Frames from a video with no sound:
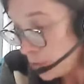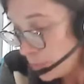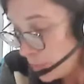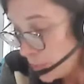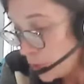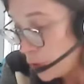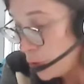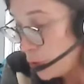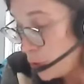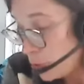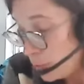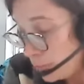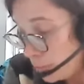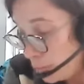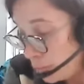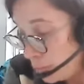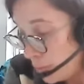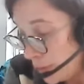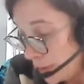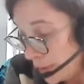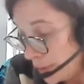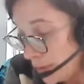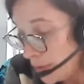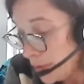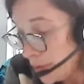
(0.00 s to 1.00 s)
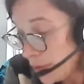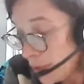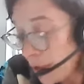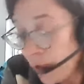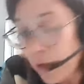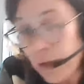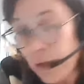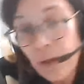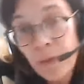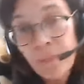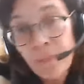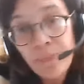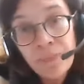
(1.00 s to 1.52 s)
to breed,
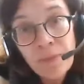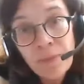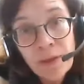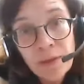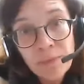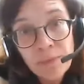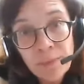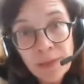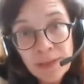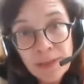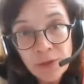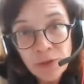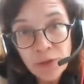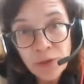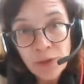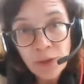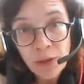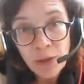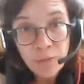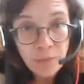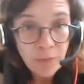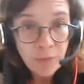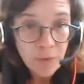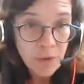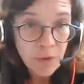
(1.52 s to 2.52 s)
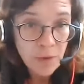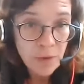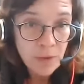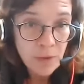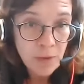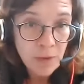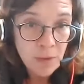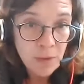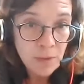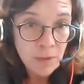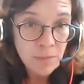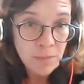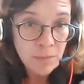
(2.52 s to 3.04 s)
please do know that you
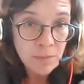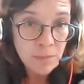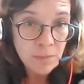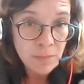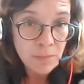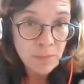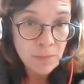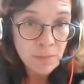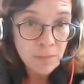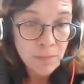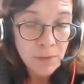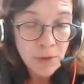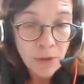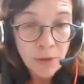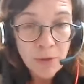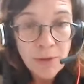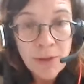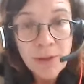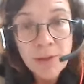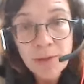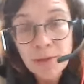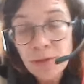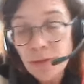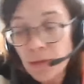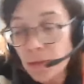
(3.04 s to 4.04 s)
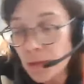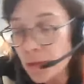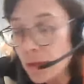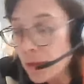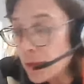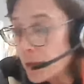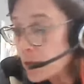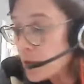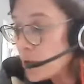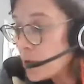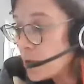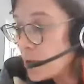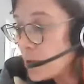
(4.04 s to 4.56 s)
can only start
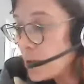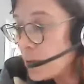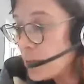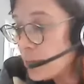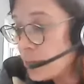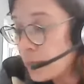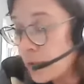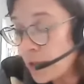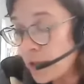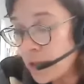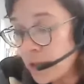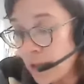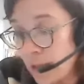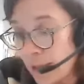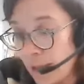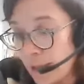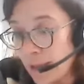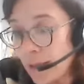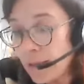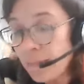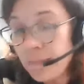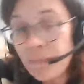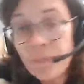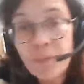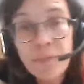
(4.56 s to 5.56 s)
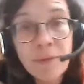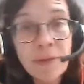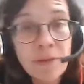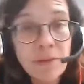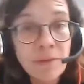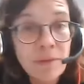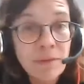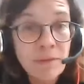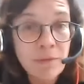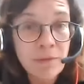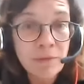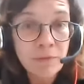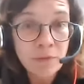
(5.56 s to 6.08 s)
breeding
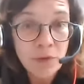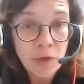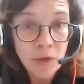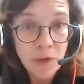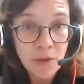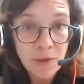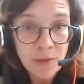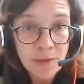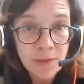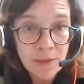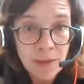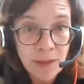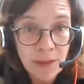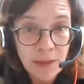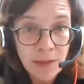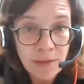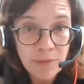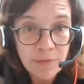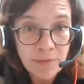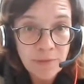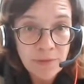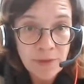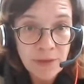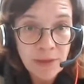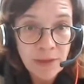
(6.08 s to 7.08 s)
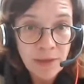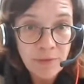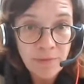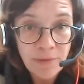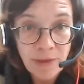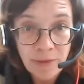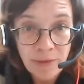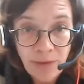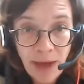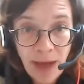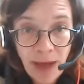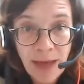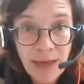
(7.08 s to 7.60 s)
with dogs after
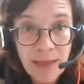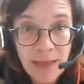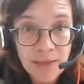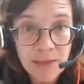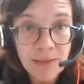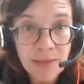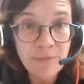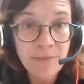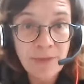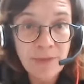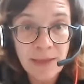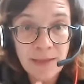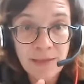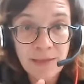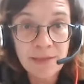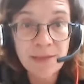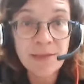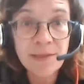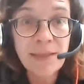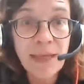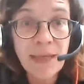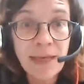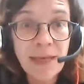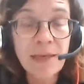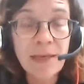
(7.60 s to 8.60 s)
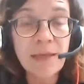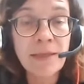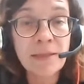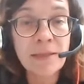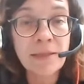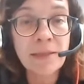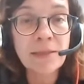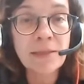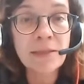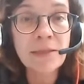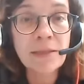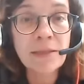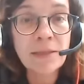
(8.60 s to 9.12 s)
they've had their
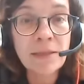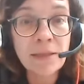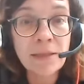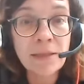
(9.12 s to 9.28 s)
second